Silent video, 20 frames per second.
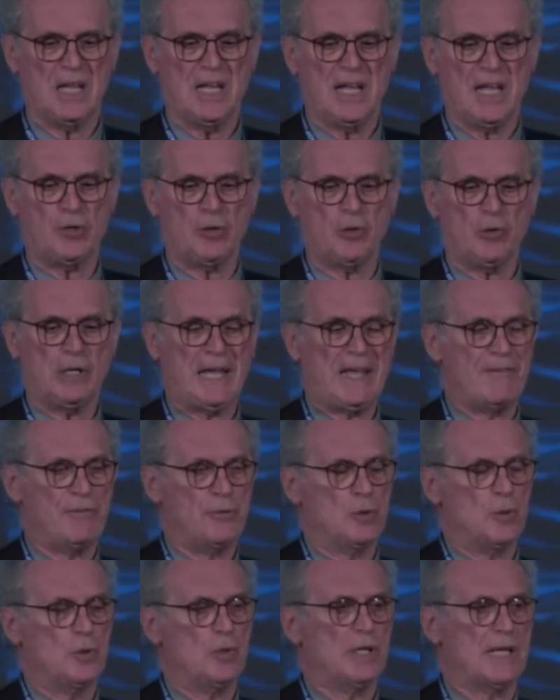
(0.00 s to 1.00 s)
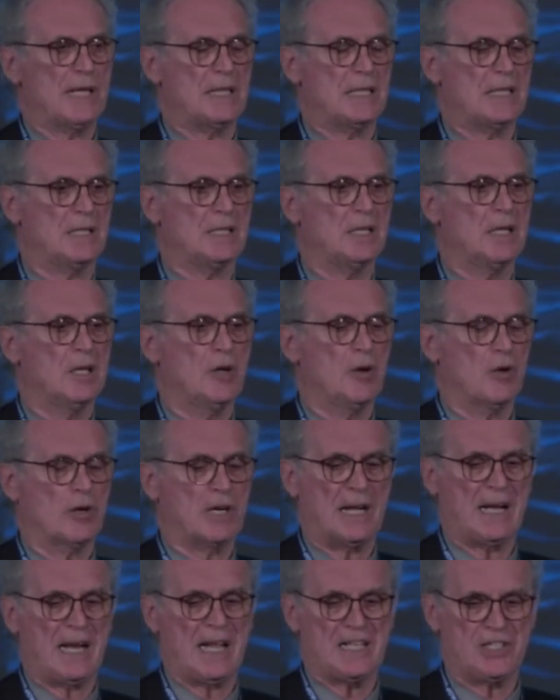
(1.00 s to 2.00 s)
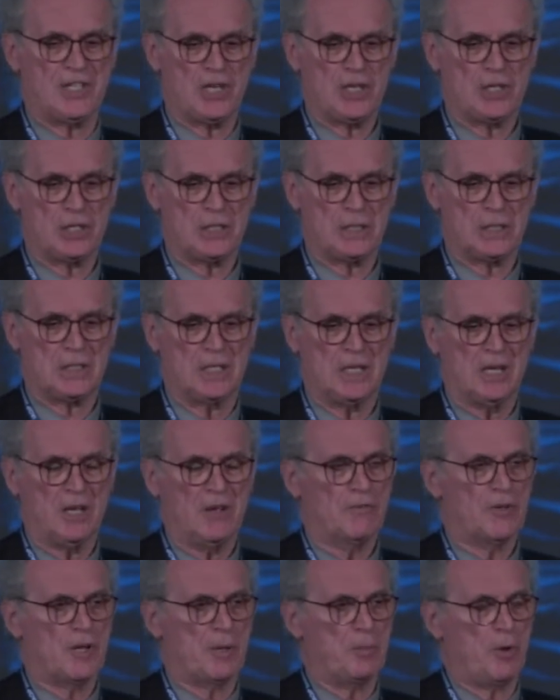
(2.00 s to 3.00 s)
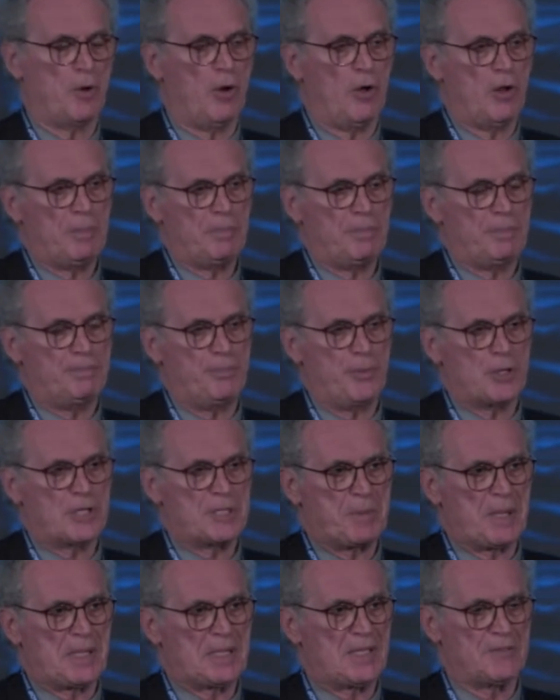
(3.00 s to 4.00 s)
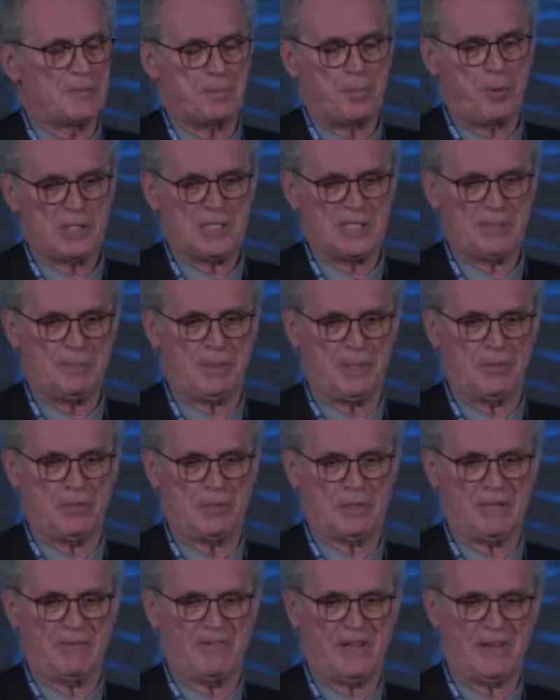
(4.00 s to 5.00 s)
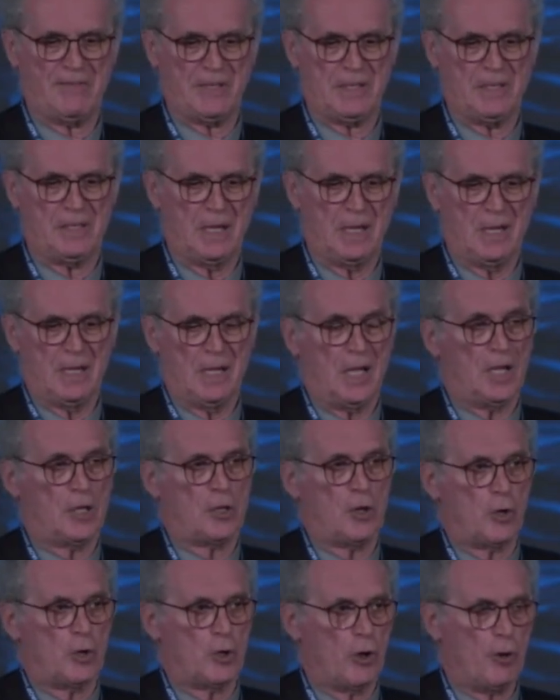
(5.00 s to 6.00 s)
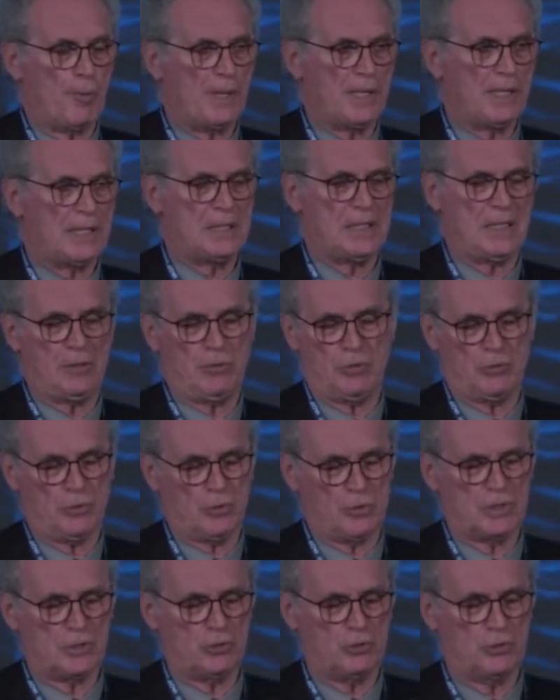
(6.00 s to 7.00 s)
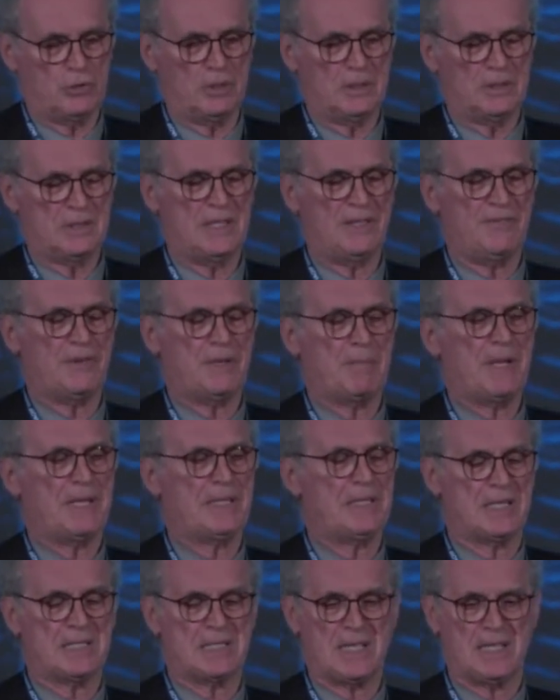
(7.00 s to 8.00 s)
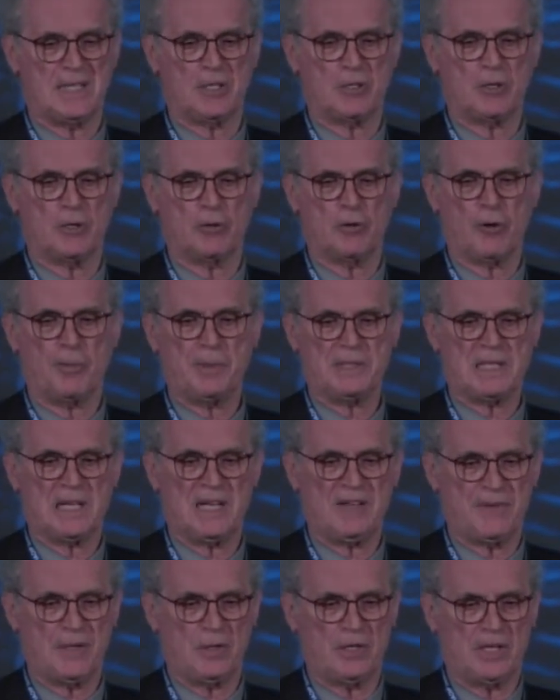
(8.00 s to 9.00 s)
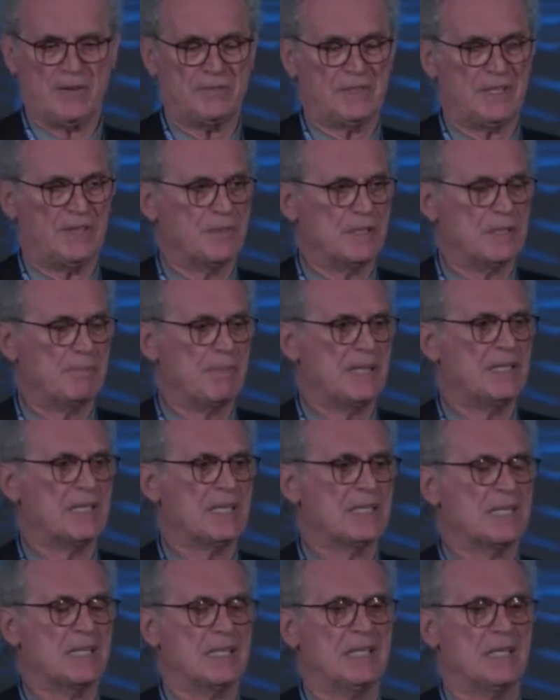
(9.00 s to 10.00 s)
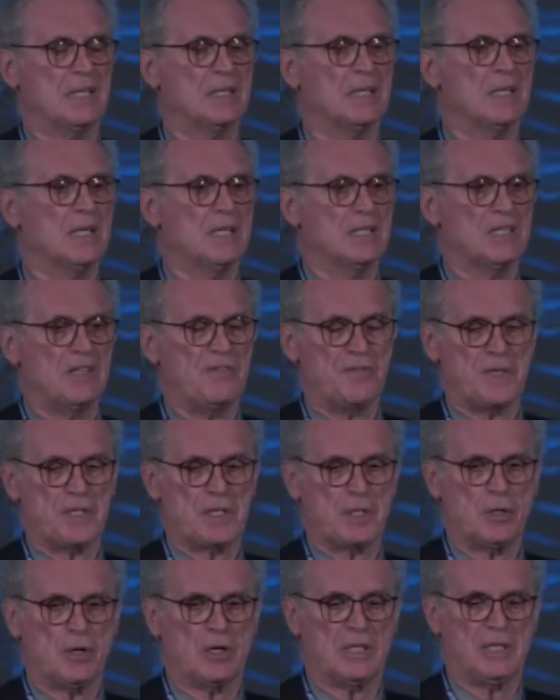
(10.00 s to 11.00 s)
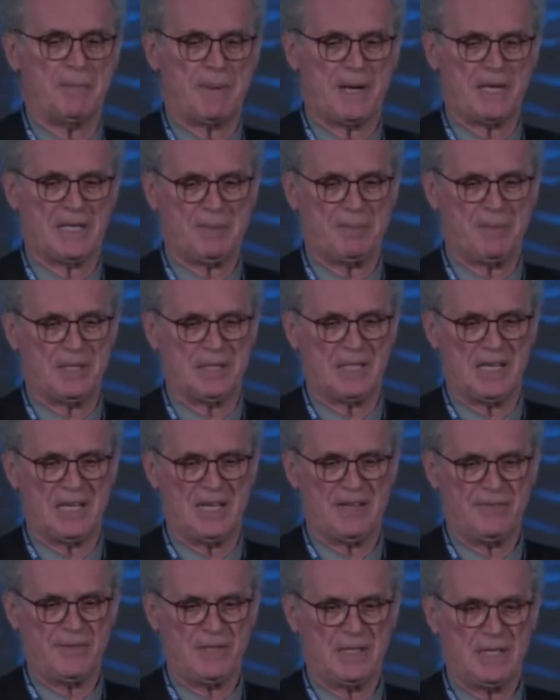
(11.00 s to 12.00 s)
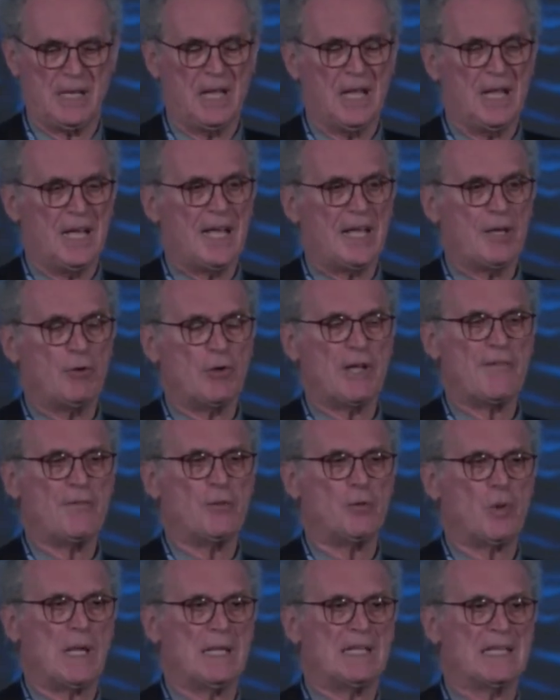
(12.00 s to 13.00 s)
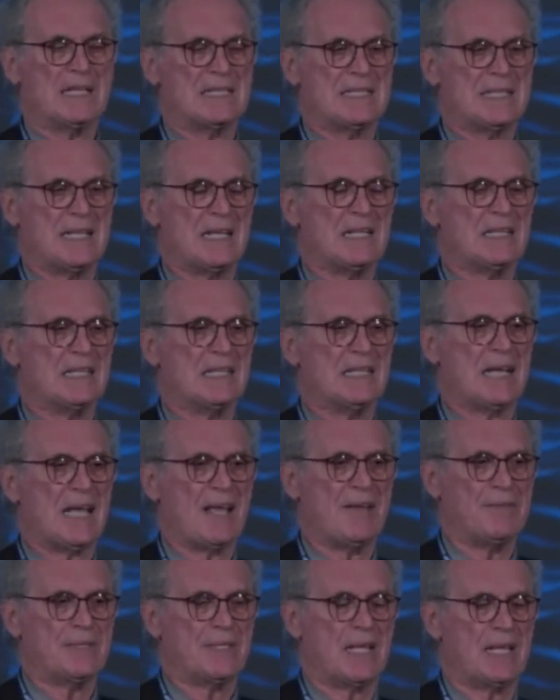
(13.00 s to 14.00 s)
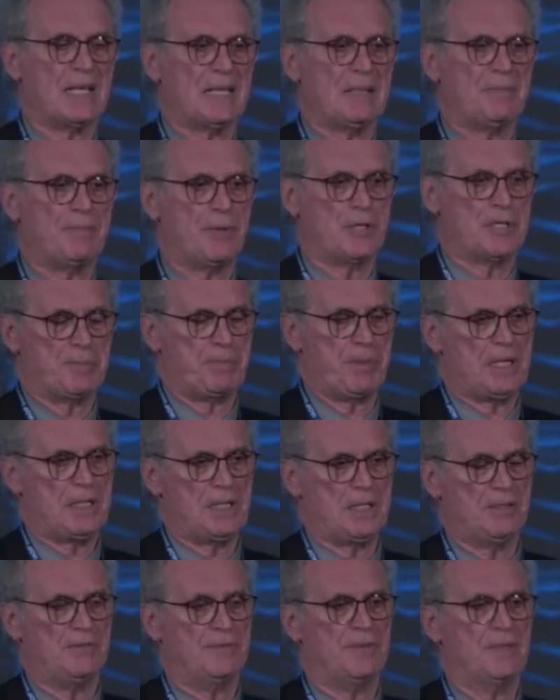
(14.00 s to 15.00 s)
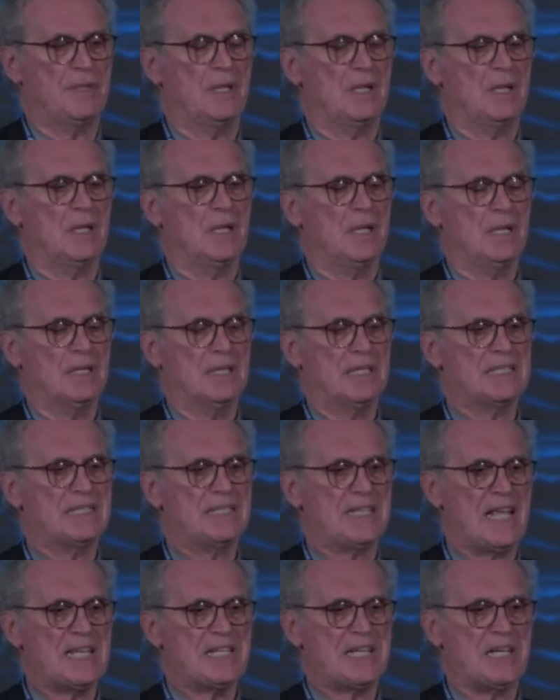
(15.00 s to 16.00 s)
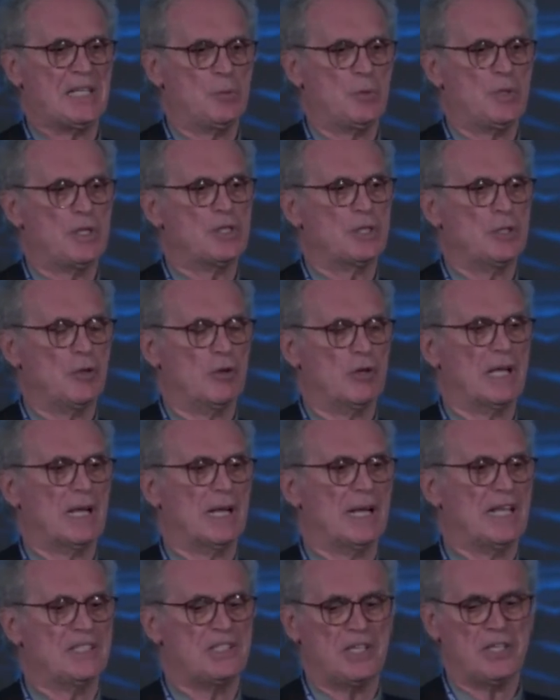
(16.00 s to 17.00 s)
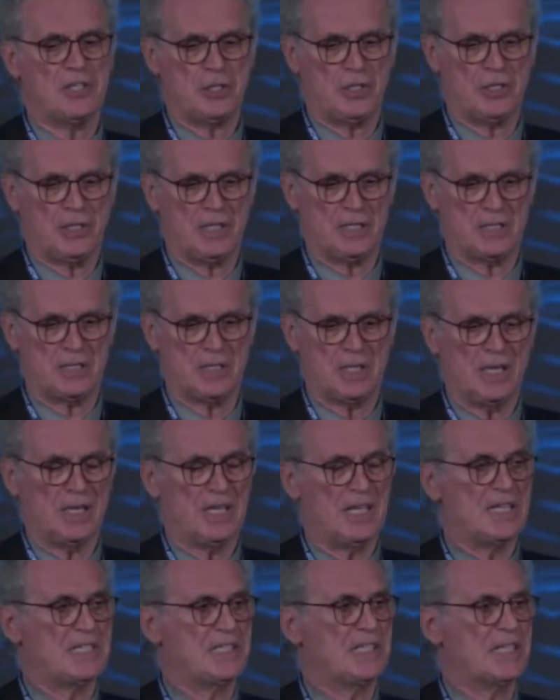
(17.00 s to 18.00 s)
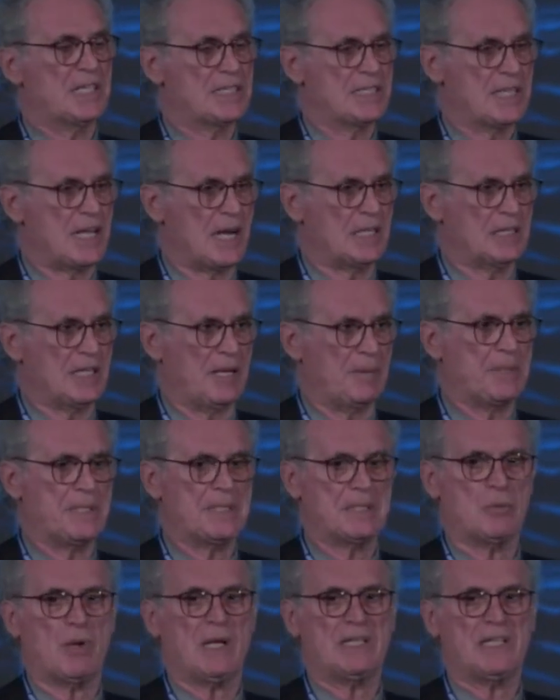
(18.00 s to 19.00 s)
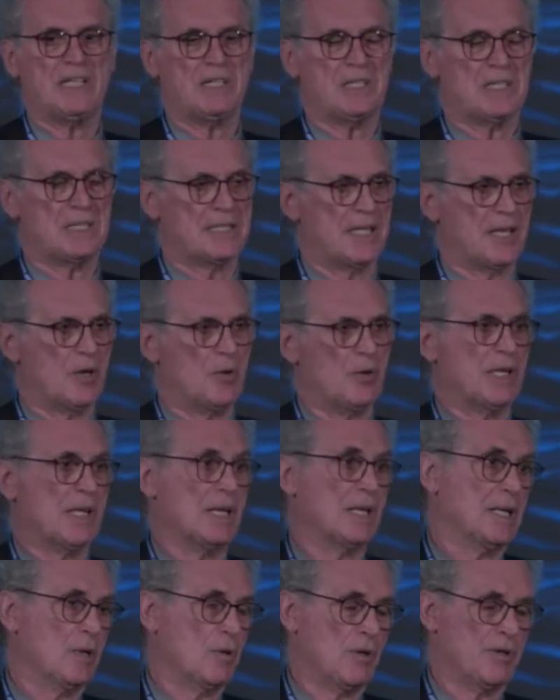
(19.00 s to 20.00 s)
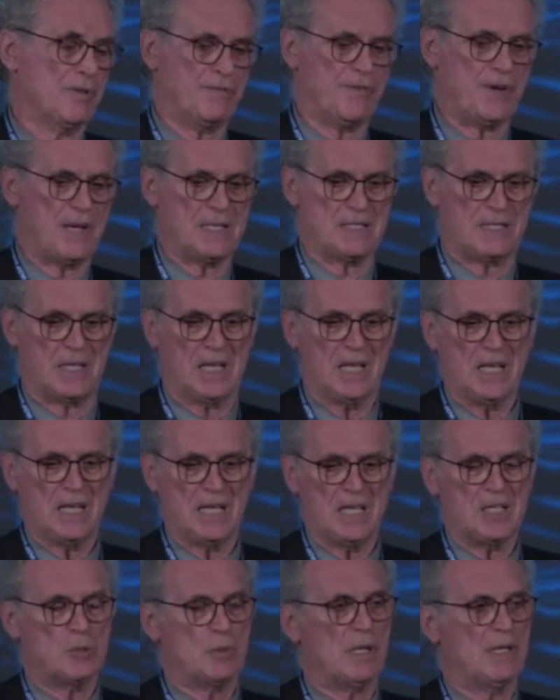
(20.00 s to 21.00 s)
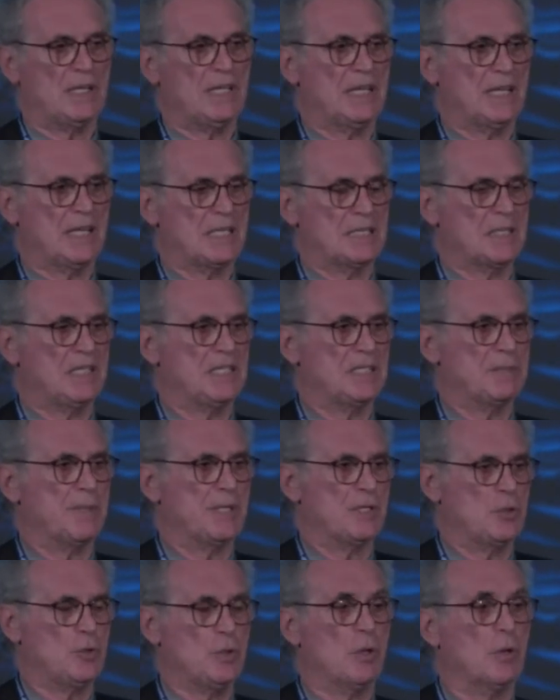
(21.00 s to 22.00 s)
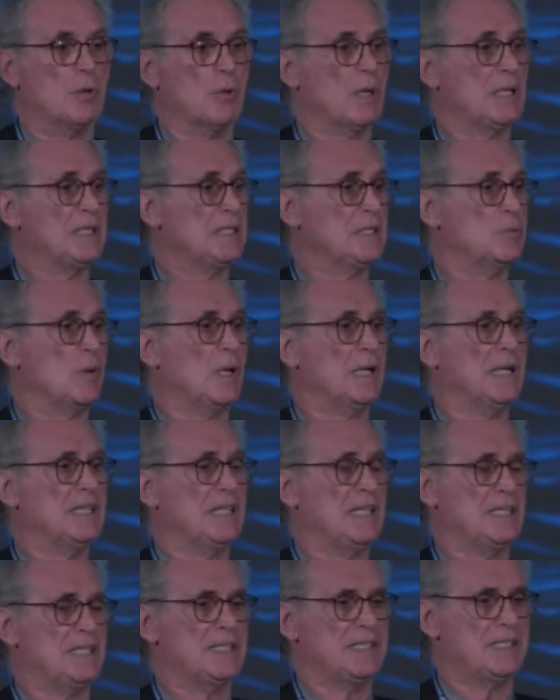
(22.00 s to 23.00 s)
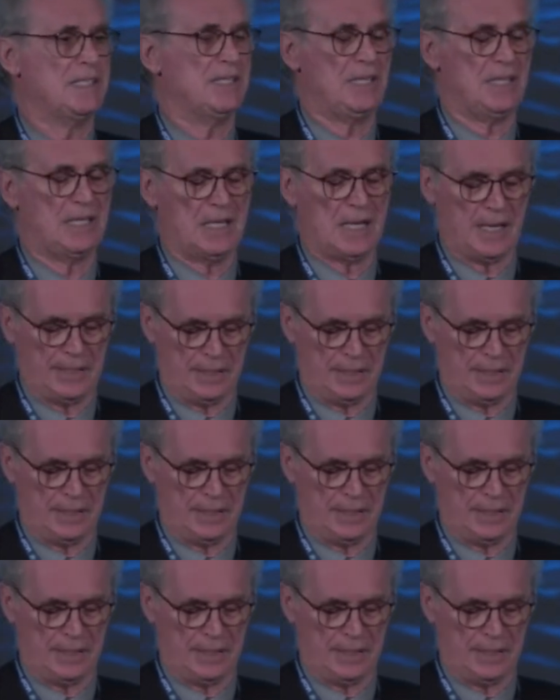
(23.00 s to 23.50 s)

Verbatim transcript: And you'll have to look at the organizations from all perspectives possible. You can have a, a conglomerate, and you use different metrics at the conglomerate level. You have different metrics at the division or departmental level. And you have to understand the life cycle perspective the stage at which the organization is. Is it a startup? Is one that is growing and growing fast? Is one that has, is mature or it's one that is in decline?